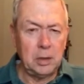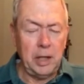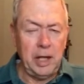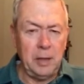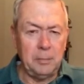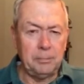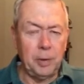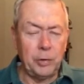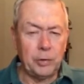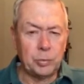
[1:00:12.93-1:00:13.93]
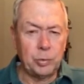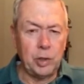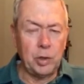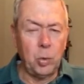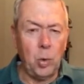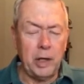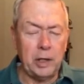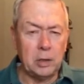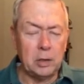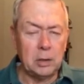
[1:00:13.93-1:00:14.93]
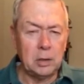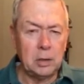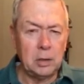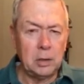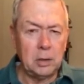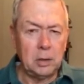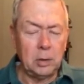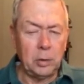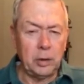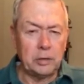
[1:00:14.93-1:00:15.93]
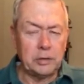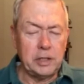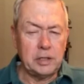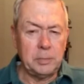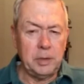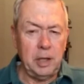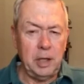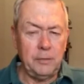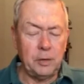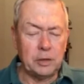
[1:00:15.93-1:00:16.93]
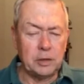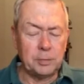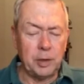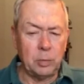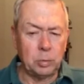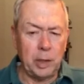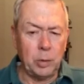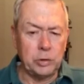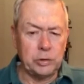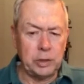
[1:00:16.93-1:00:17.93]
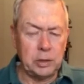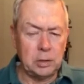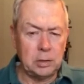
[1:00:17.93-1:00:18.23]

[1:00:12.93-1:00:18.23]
and both require organization behavior as a prerequisite,